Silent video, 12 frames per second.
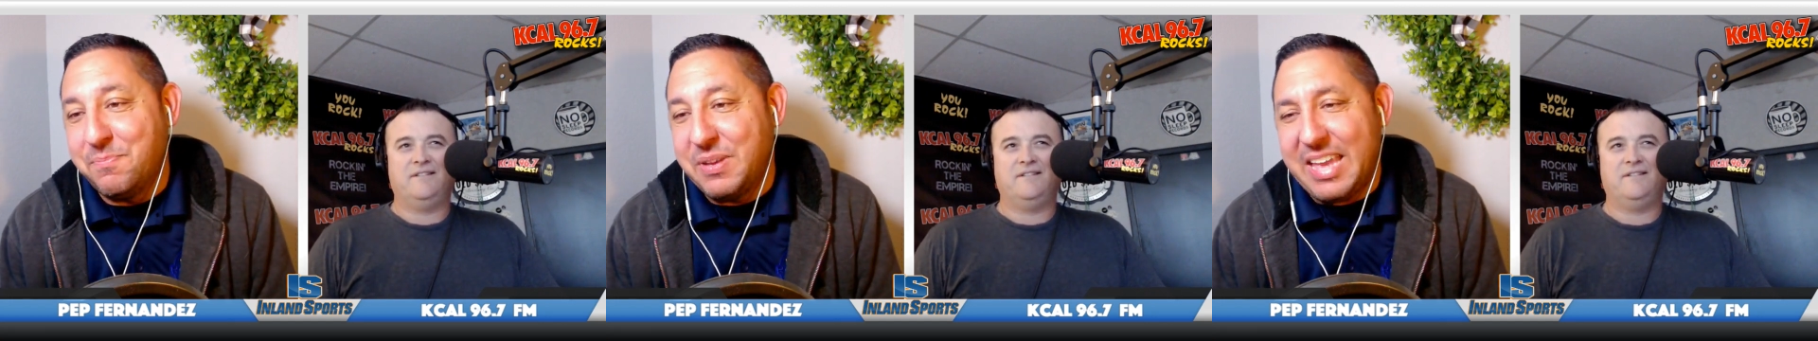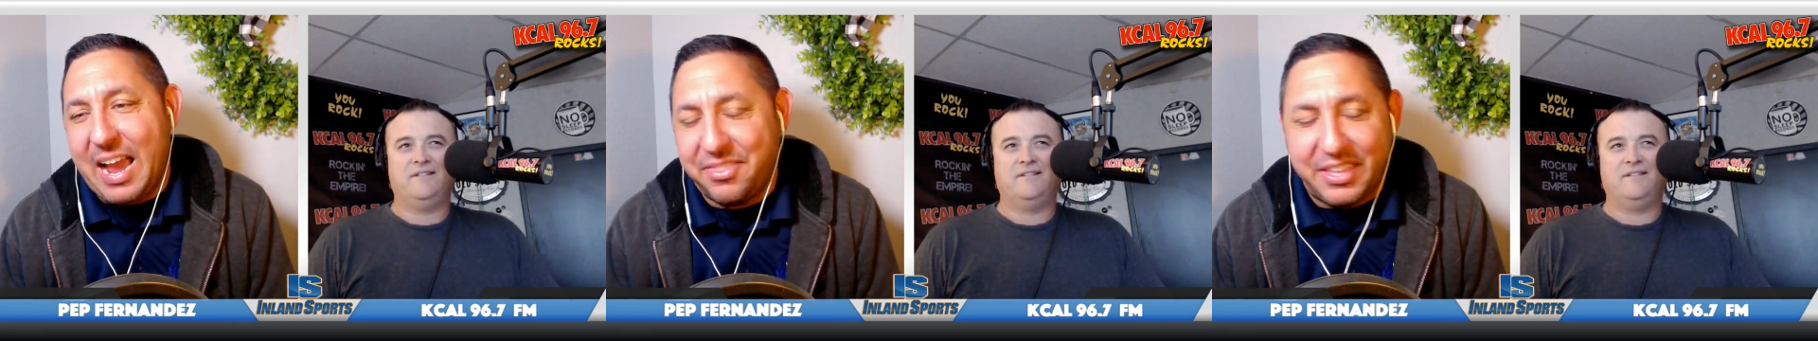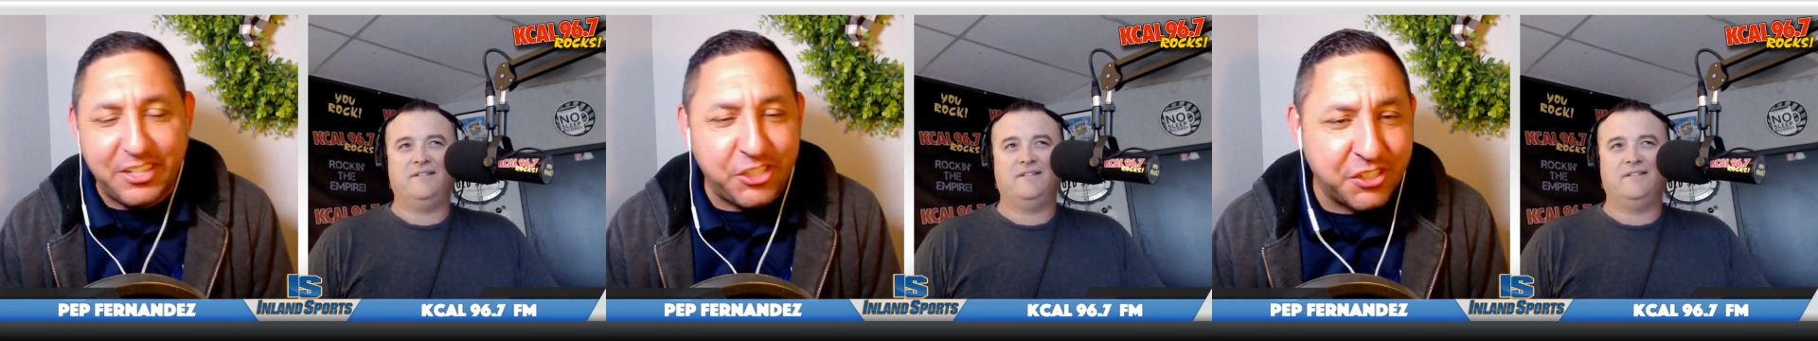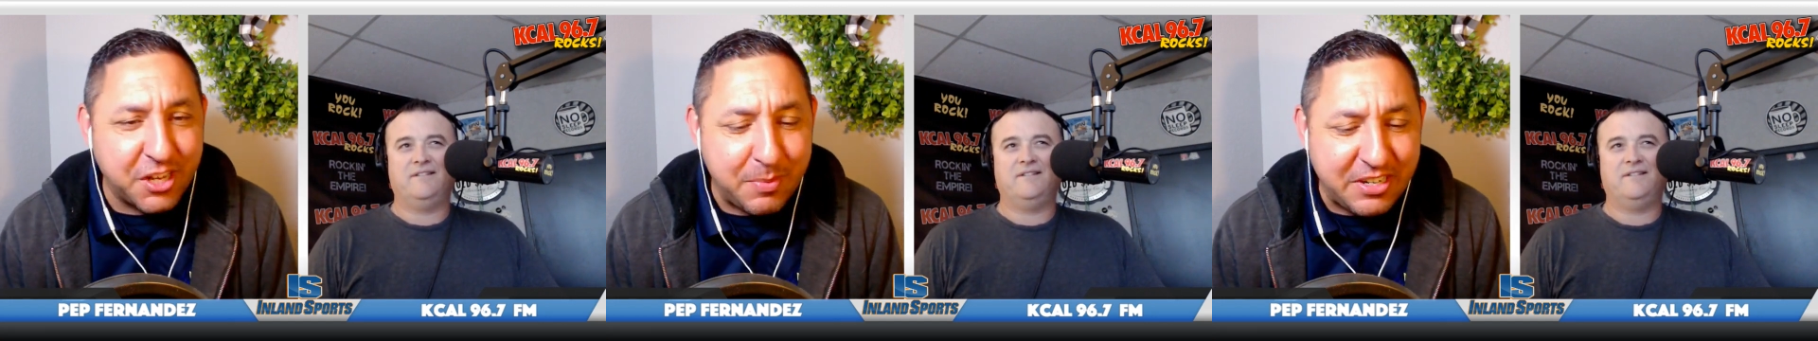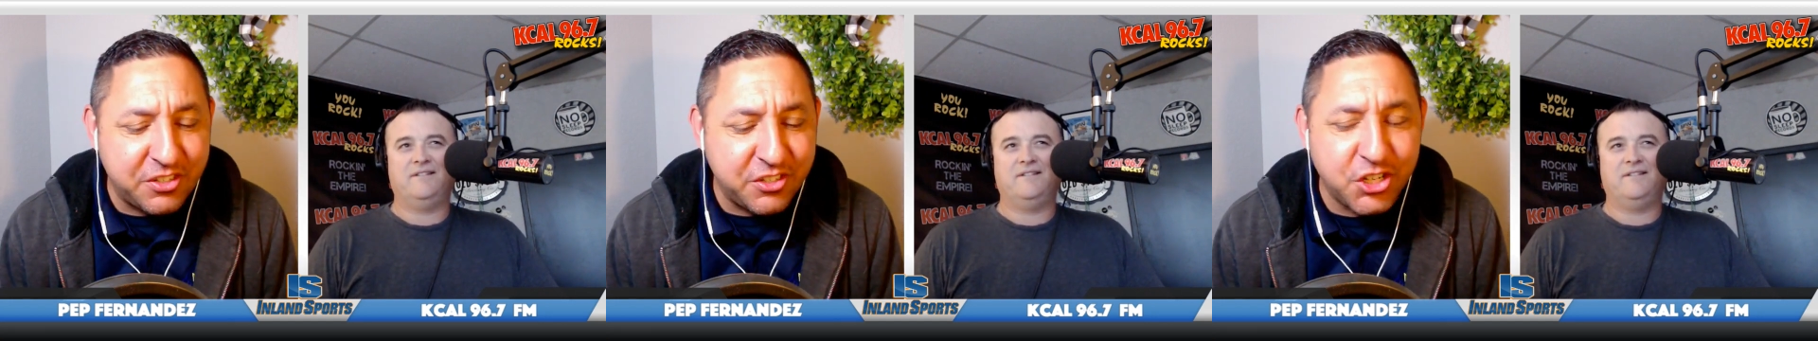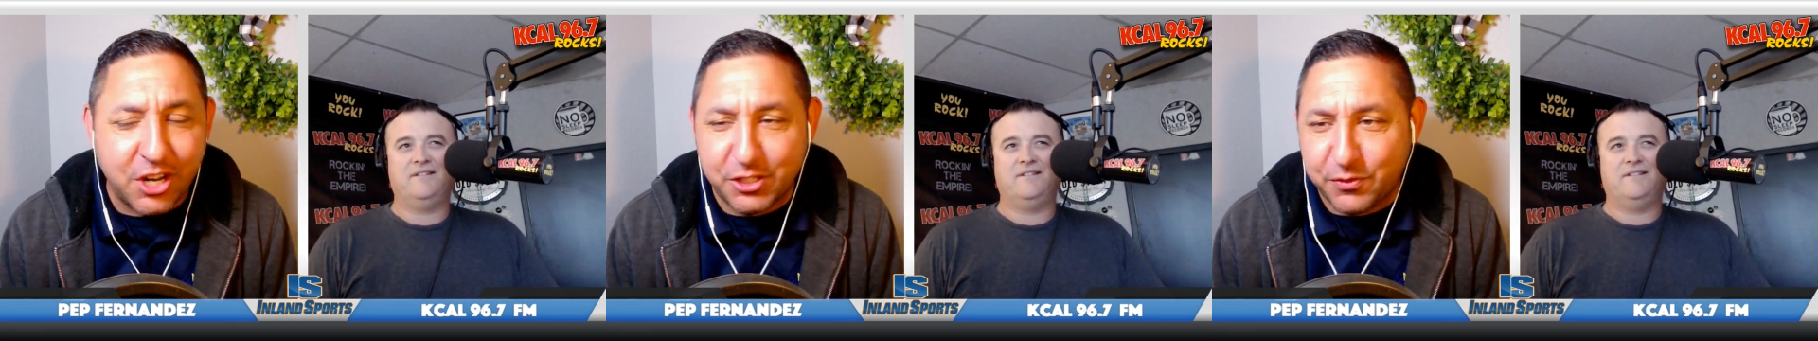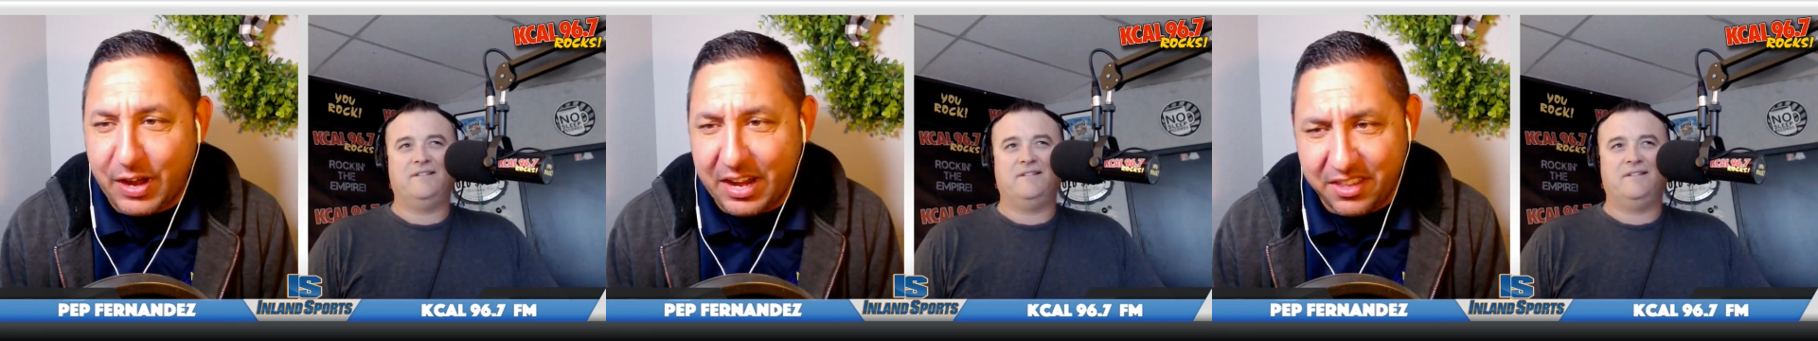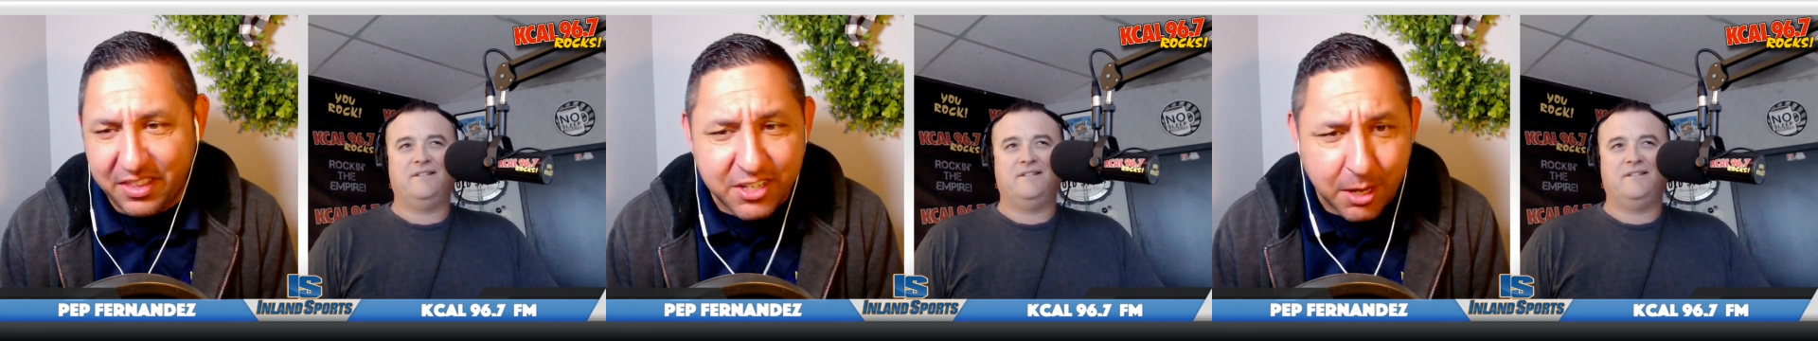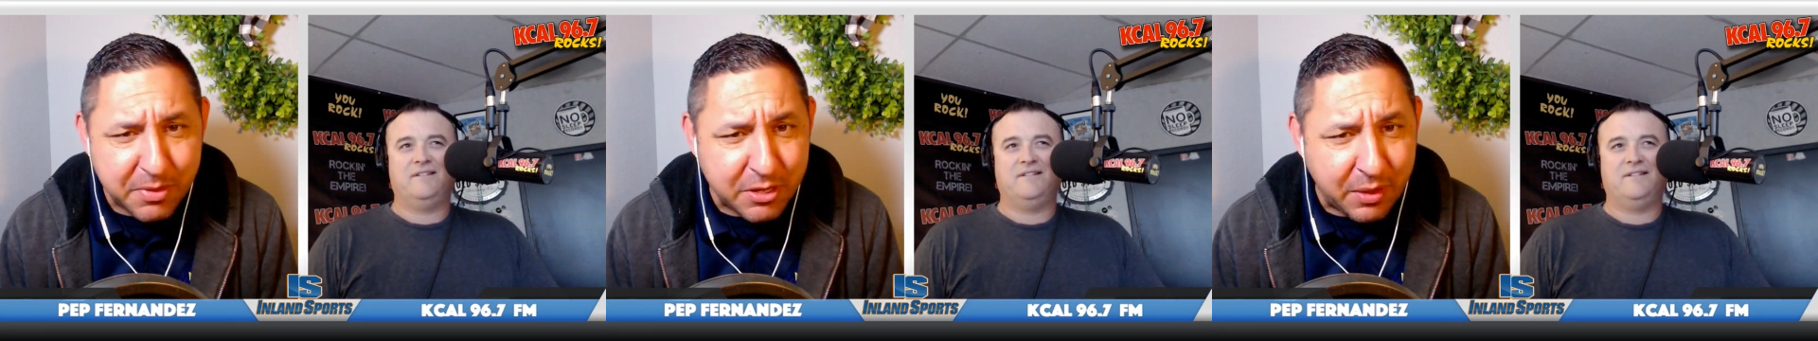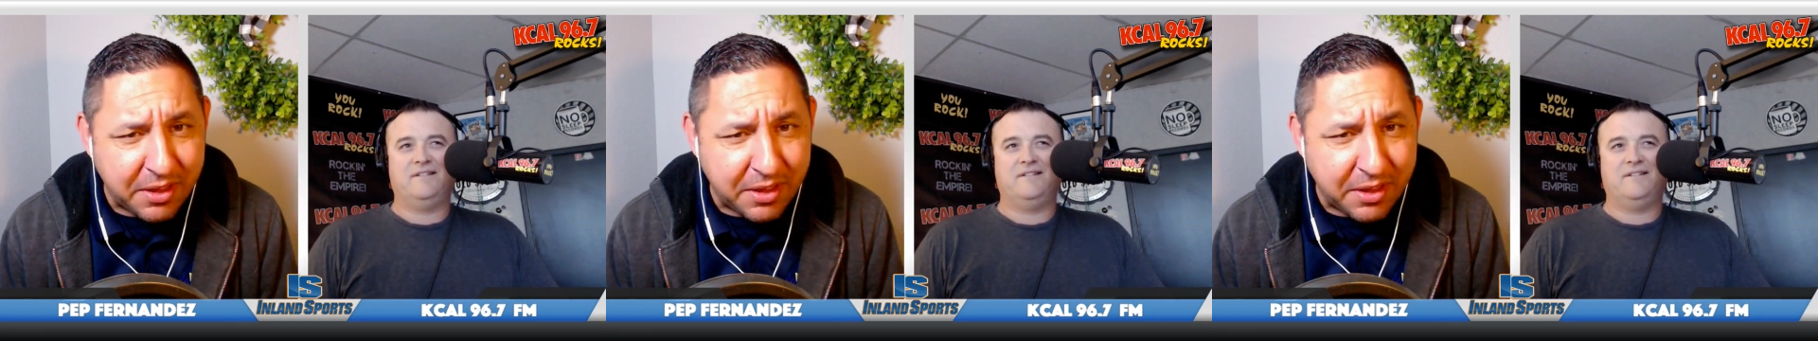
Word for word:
Speaker 1: but yeah, I think she's going to be just fine in the W